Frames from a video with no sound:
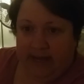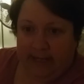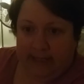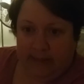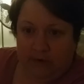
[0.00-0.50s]
I
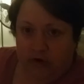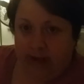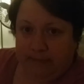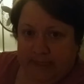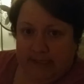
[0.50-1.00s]
had some
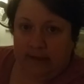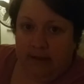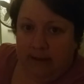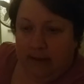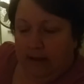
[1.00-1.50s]
grapes
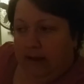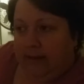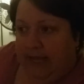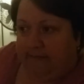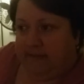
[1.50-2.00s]

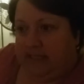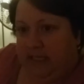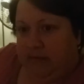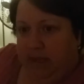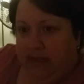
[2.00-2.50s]
left
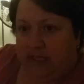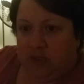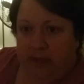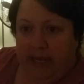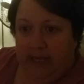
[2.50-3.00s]
in my
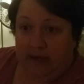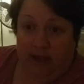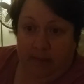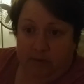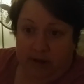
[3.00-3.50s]
lunch bag, and
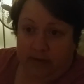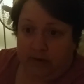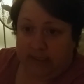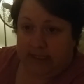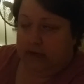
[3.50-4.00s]
I brought
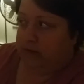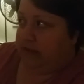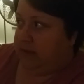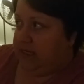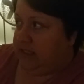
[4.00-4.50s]
those in
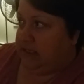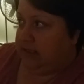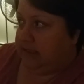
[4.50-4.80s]
with me to